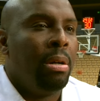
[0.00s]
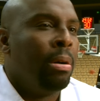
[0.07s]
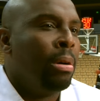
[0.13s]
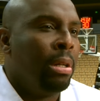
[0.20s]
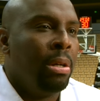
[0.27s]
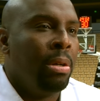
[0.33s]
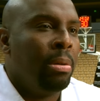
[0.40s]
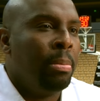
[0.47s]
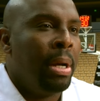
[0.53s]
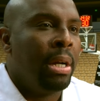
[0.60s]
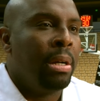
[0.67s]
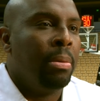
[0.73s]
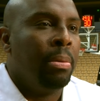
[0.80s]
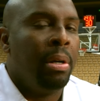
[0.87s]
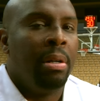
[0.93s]
know, early on in my
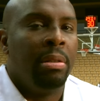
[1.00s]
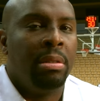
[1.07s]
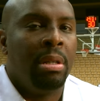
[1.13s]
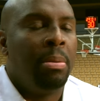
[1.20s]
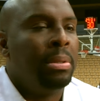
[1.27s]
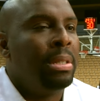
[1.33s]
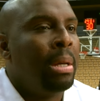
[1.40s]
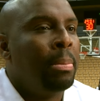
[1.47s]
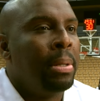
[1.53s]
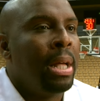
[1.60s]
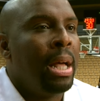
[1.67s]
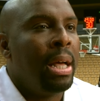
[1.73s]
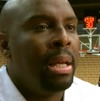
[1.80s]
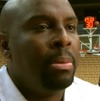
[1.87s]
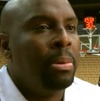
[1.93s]
career and saw what type of
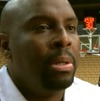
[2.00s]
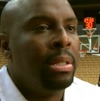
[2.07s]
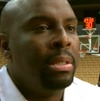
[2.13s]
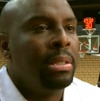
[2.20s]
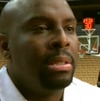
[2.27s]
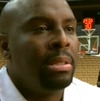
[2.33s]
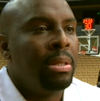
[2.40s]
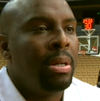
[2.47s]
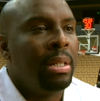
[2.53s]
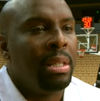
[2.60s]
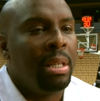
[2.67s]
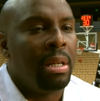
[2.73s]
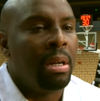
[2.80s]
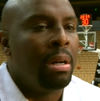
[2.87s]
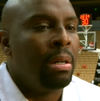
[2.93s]
guy he was, and so I
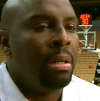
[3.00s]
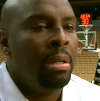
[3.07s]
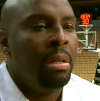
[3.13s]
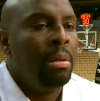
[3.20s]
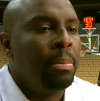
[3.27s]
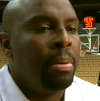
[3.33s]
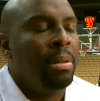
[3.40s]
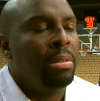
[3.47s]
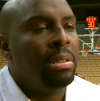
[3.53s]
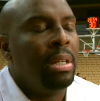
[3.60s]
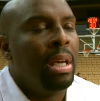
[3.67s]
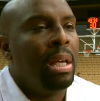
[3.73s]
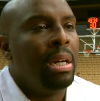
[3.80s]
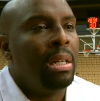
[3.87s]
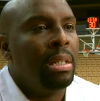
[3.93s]
think our
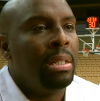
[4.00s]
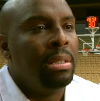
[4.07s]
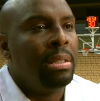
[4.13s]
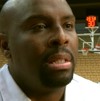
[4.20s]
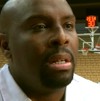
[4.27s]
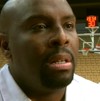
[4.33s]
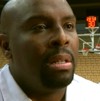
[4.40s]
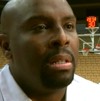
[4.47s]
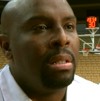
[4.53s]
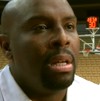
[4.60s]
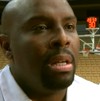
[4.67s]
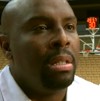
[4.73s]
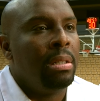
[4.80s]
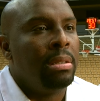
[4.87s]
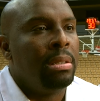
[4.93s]
personalities and our
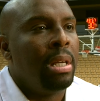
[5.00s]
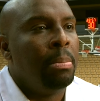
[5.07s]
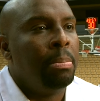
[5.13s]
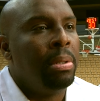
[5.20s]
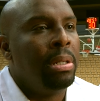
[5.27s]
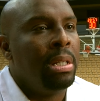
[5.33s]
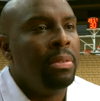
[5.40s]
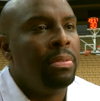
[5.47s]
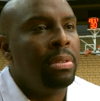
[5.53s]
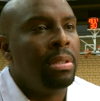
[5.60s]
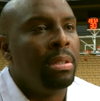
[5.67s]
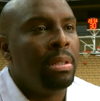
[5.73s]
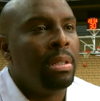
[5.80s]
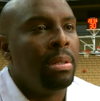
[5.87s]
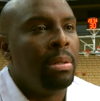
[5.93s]
uh, and same beliefs
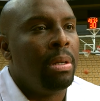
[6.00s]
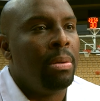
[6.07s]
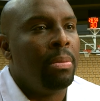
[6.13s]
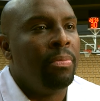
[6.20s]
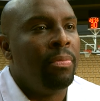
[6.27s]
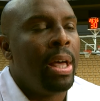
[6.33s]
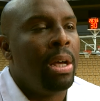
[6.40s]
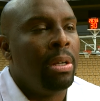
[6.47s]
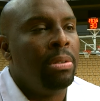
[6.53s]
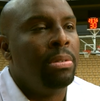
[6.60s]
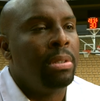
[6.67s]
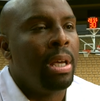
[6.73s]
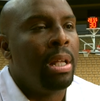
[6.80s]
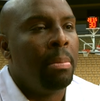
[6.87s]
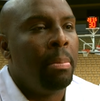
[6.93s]
and, and, and
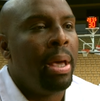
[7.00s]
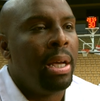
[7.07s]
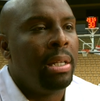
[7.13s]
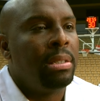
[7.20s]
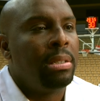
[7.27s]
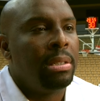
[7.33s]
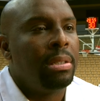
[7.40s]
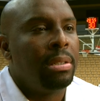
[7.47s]
values kind of match